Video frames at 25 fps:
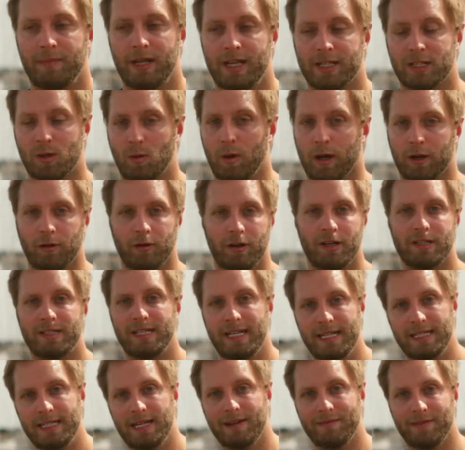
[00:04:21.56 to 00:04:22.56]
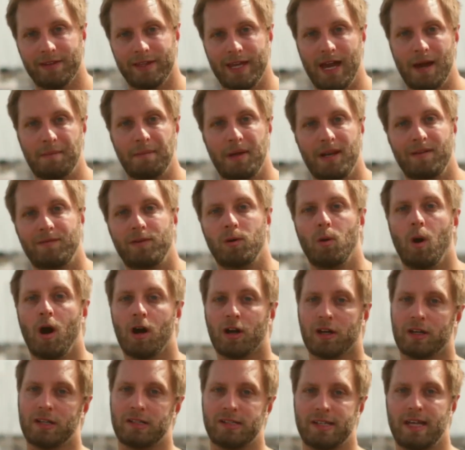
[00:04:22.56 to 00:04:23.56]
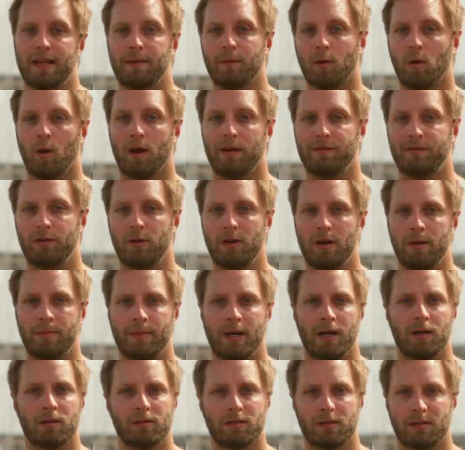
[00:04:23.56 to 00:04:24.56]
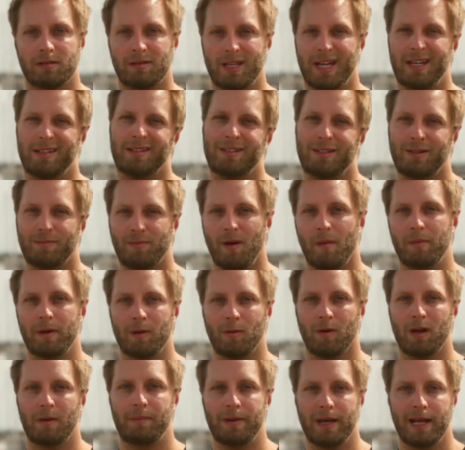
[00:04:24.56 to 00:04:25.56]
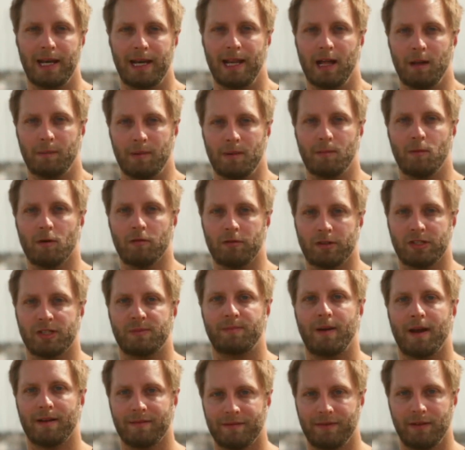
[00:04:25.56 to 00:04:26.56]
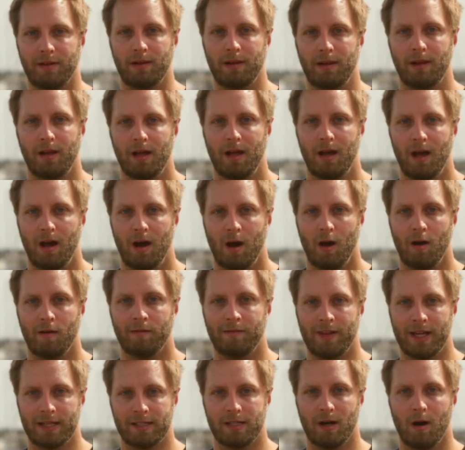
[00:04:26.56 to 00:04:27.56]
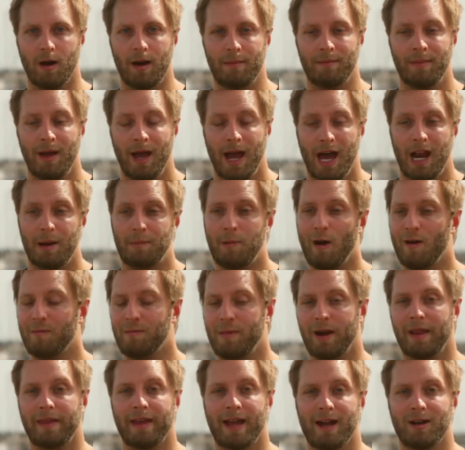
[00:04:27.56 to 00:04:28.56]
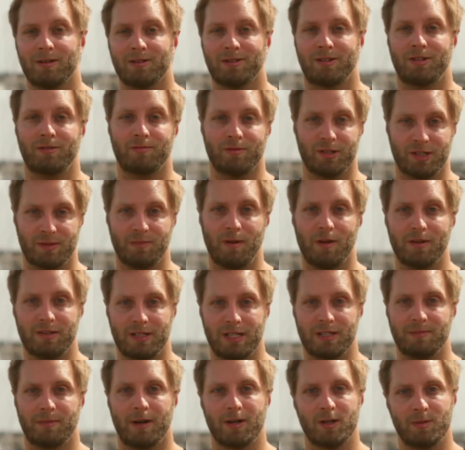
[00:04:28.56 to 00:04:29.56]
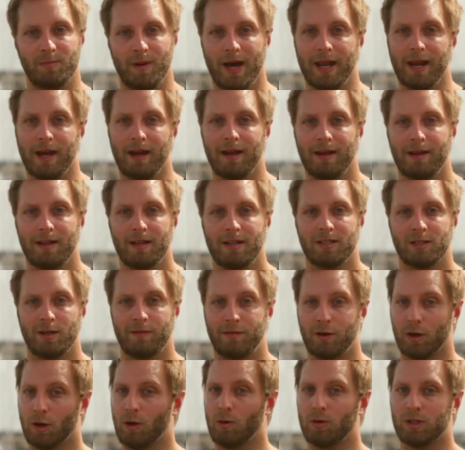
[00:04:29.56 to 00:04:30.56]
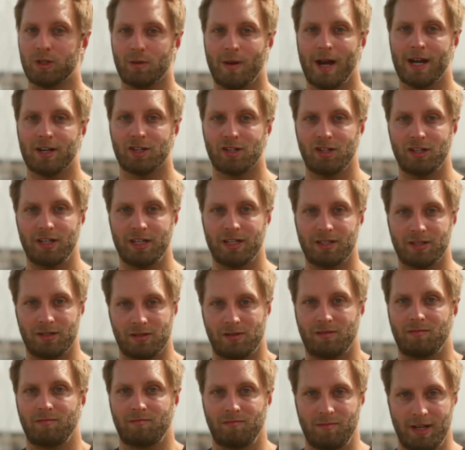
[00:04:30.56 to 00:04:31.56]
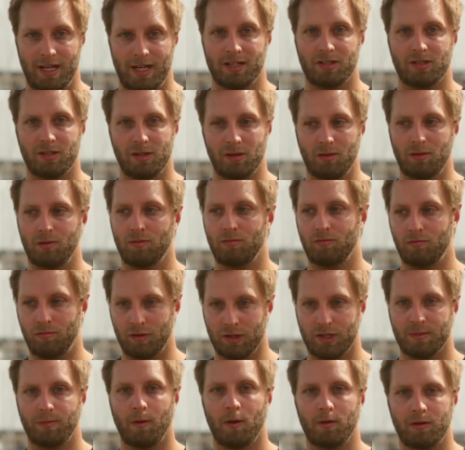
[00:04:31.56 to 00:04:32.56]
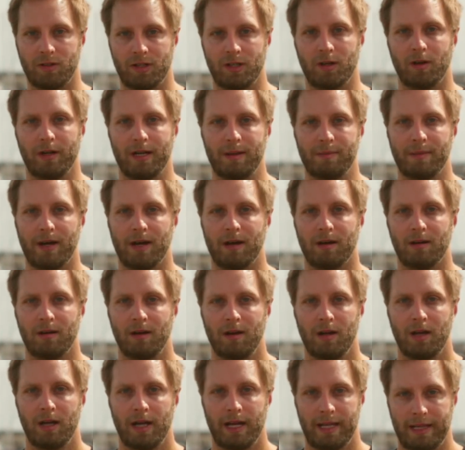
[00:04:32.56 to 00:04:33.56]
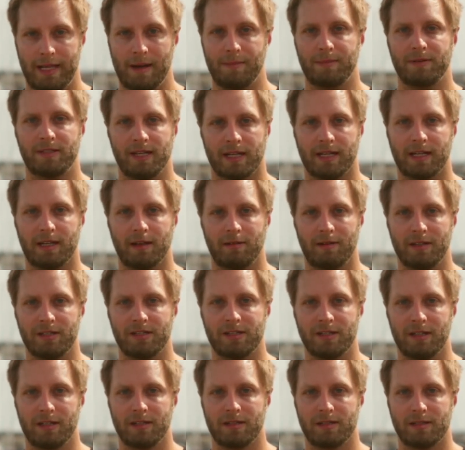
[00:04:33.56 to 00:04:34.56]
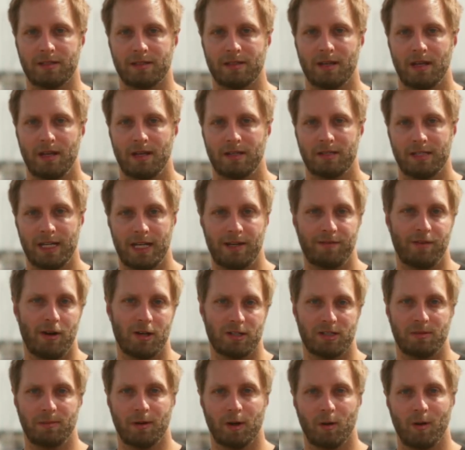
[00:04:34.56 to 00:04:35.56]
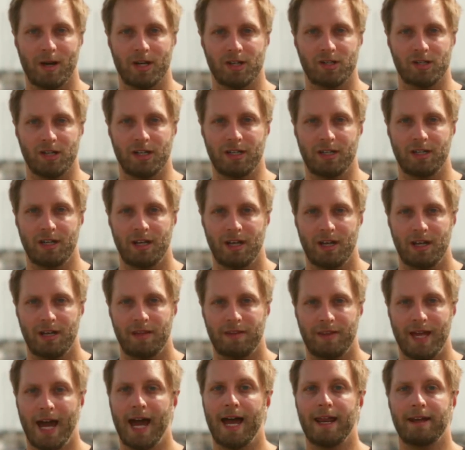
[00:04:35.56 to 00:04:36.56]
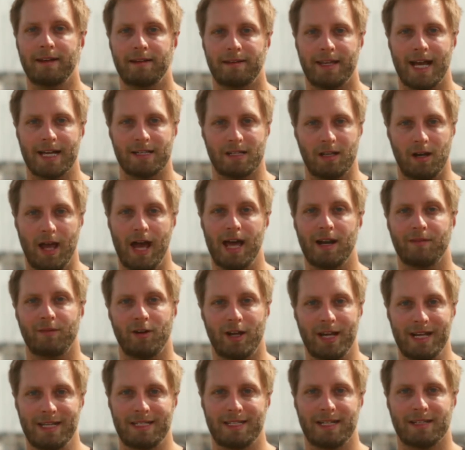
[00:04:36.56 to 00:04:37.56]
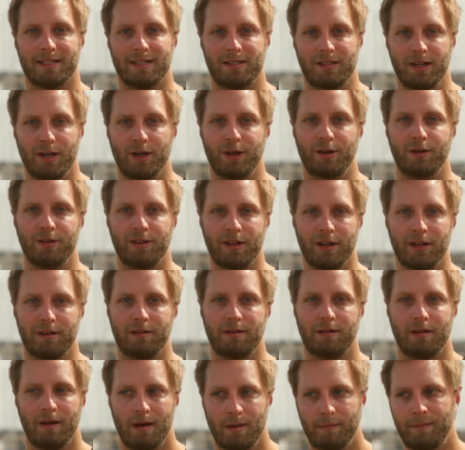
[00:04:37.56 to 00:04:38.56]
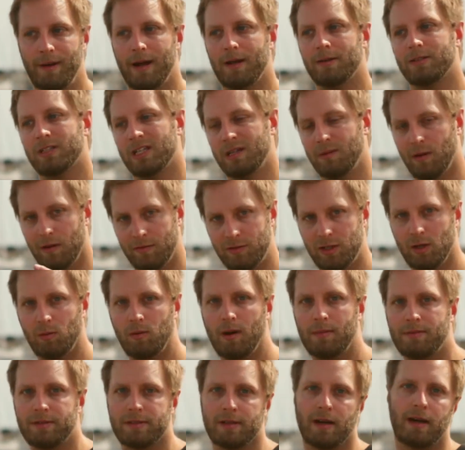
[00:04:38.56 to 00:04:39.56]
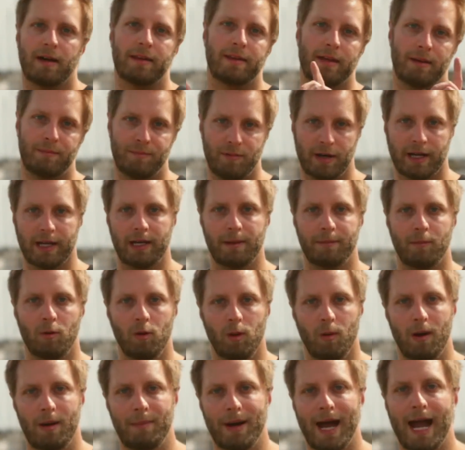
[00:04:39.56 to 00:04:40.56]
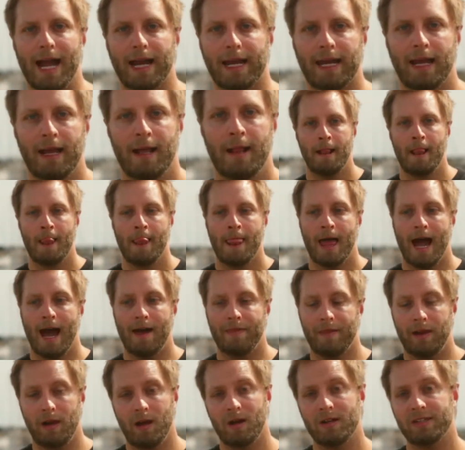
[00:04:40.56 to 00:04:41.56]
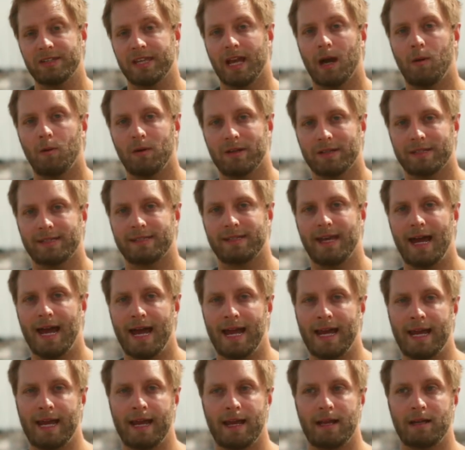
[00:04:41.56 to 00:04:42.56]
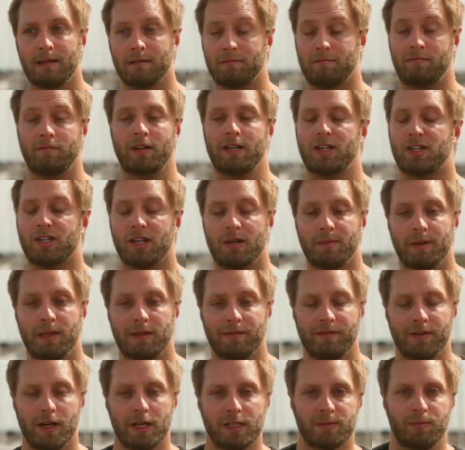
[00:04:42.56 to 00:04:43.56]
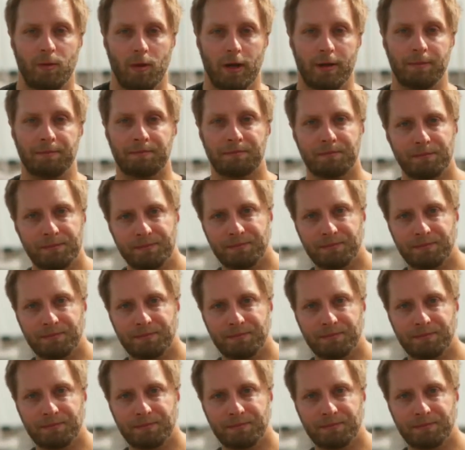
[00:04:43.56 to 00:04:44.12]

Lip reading: It's quicker and it's easier for them. And if you are going to send them quite a few emails, then you probably want to be a little bit more respectful of their time. And apart from anything else, the response is much better. So if your call to action is to respond to your email in that particular instance, say you've asked them a question, then that's a hell of a lot easier to do than bouncing them off to your website, then bringing them all the way back. And the last thing I want to say, and it really should have been the first point,